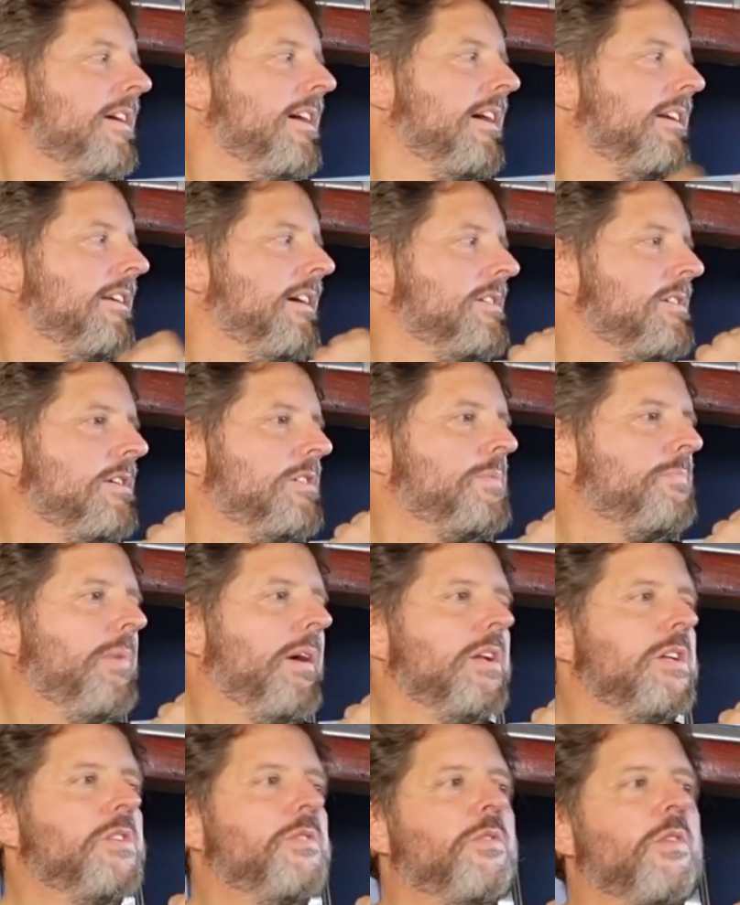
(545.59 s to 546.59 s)
And does a
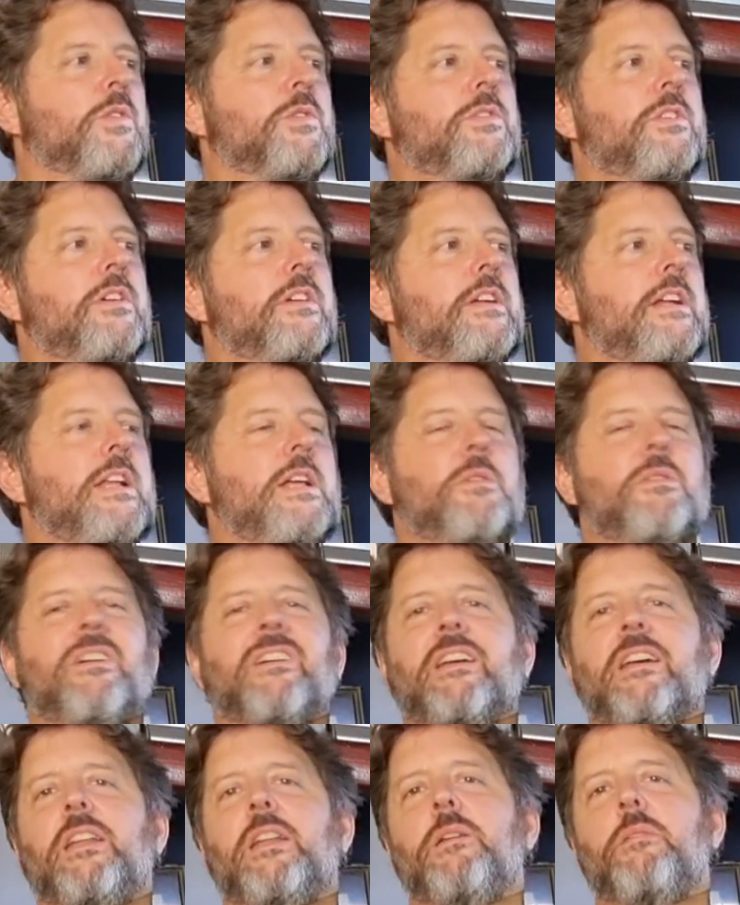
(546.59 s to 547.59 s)
sponge filter really
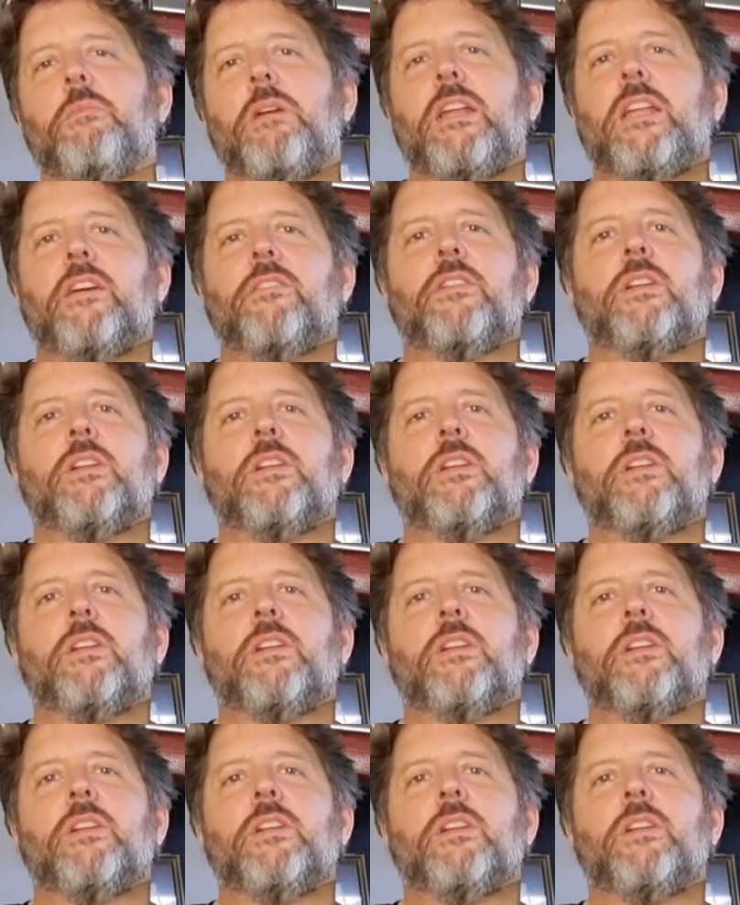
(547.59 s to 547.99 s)
work any better